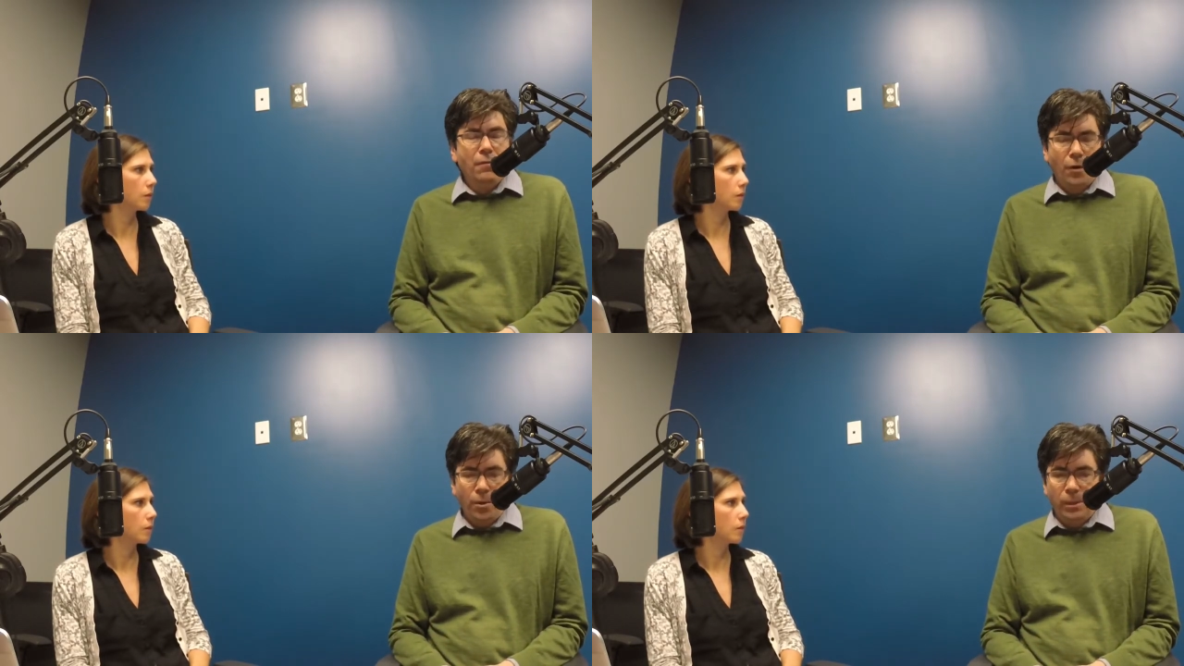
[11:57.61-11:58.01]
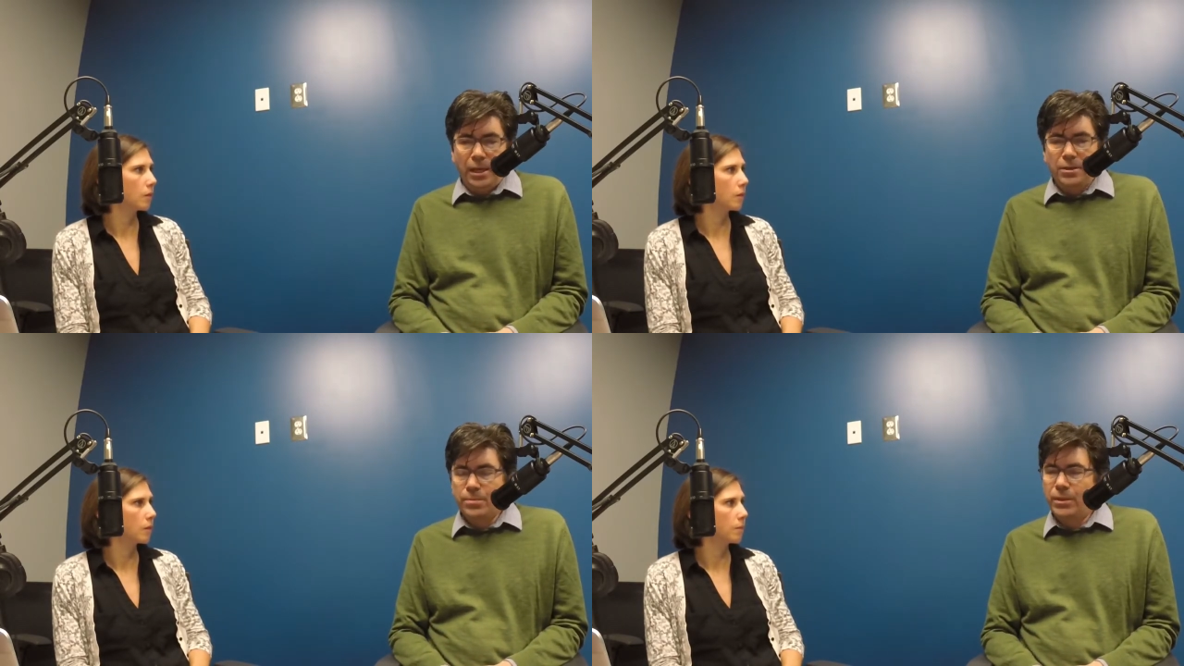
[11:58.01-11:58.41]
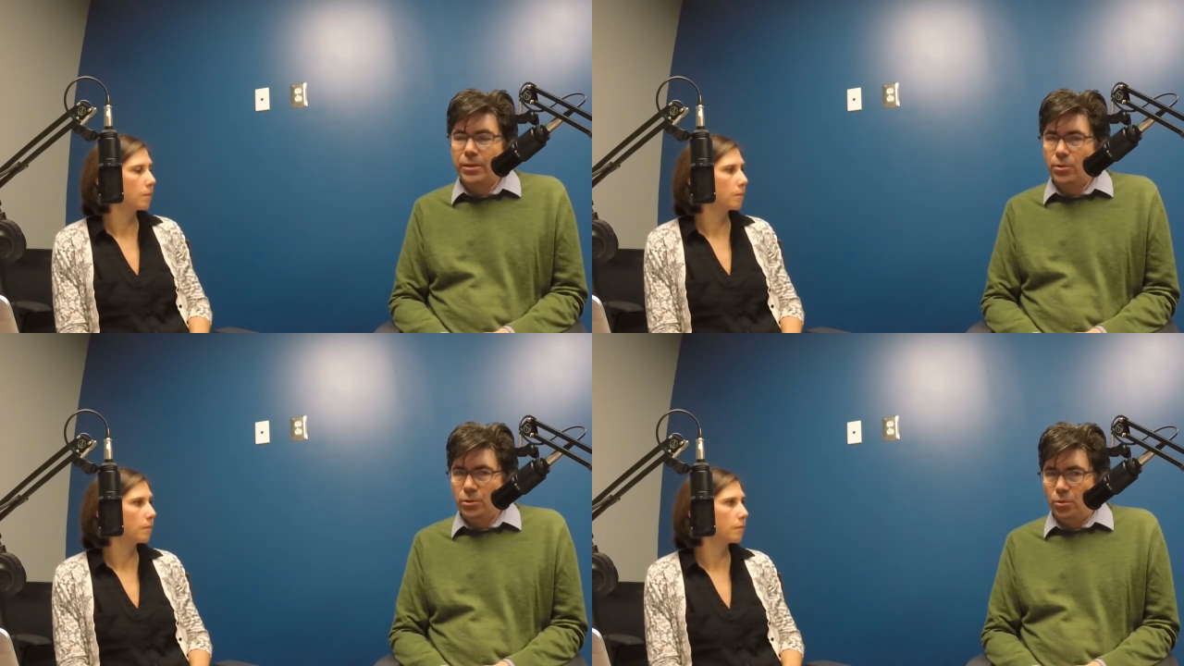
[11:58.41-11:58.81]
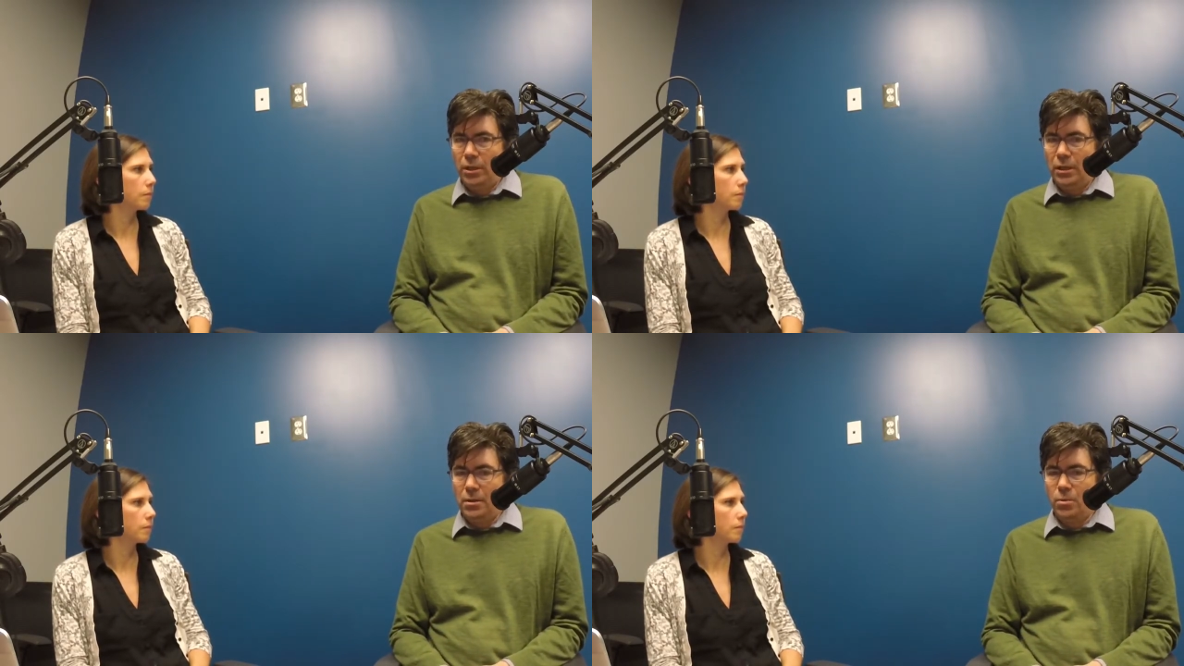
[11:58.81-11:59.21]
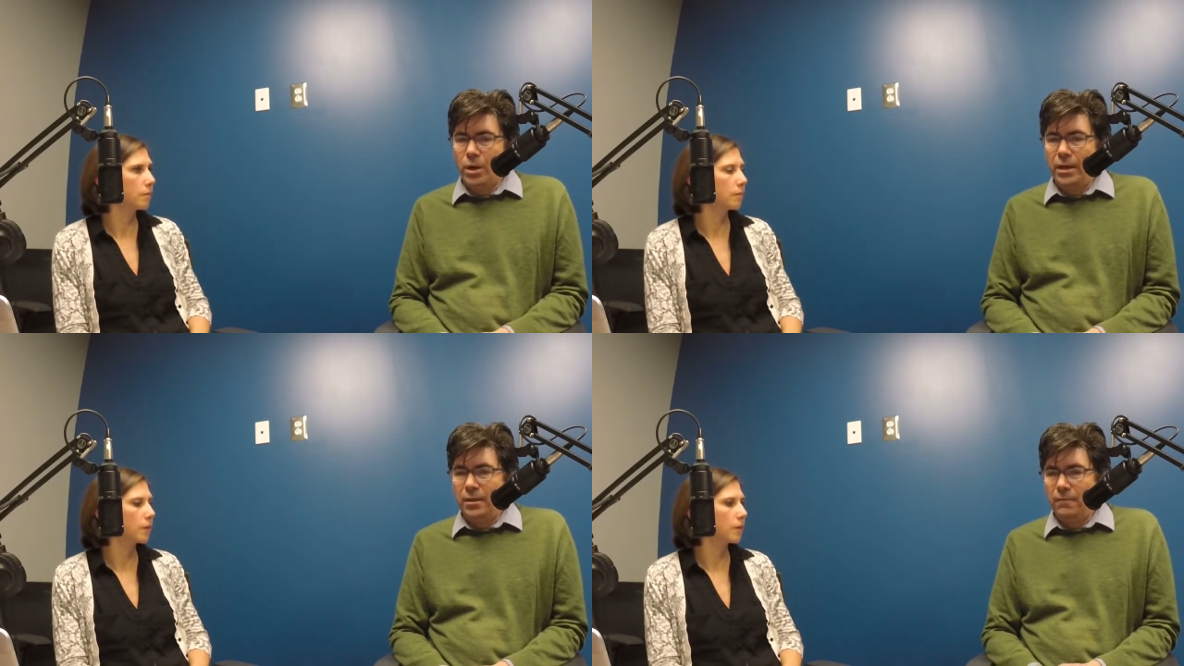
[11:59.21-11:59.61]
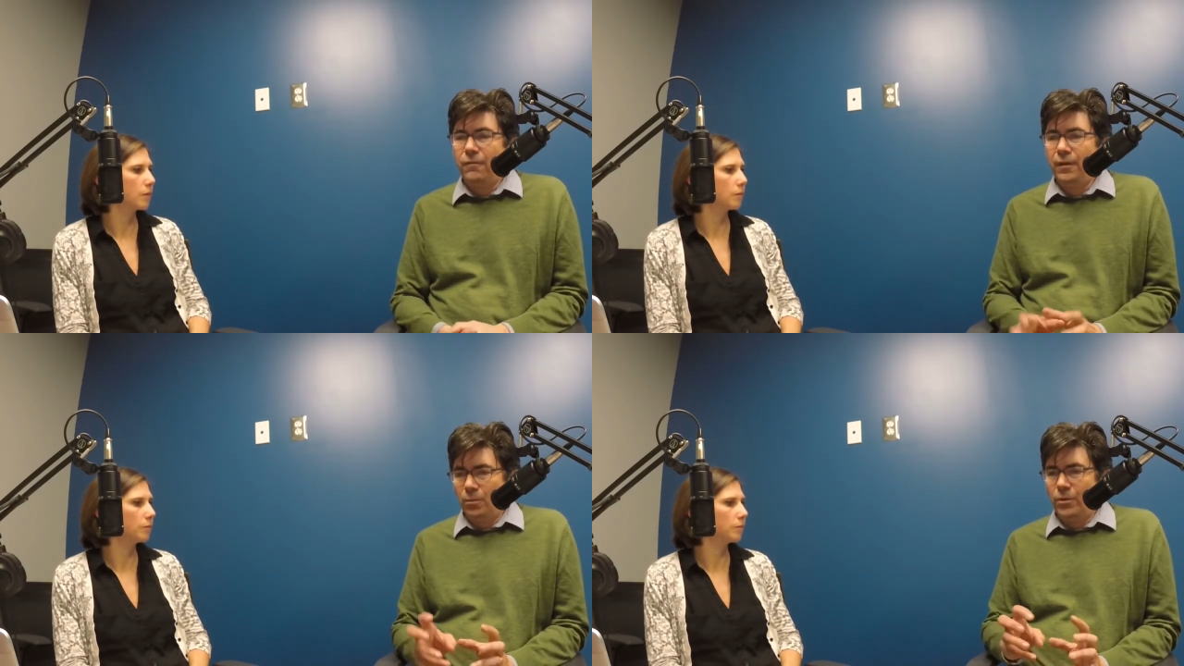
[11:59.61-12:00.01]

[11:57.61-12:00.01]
Speaker 1: farmlands, but they were doing it in a way that fit